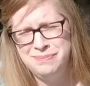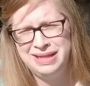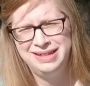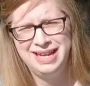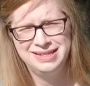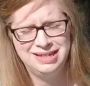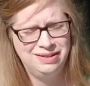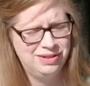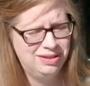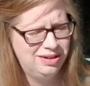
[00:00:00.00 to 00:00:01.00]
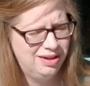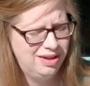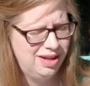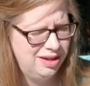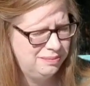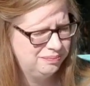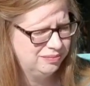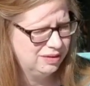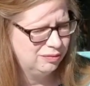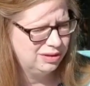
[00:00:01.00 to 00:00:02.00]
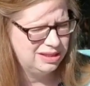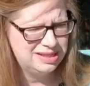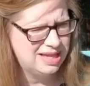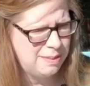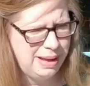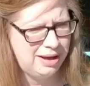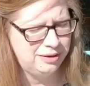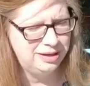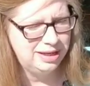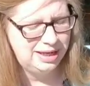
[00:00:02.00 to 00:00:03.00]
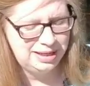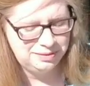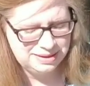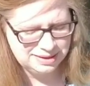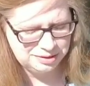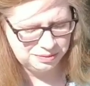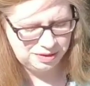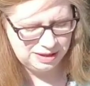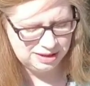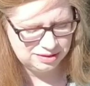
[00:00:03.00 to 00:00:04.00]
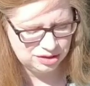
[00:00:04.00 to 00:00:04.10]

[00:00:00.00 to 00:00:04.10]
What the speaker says: Melody hasn't even released that pattern yet anyways, I don't think.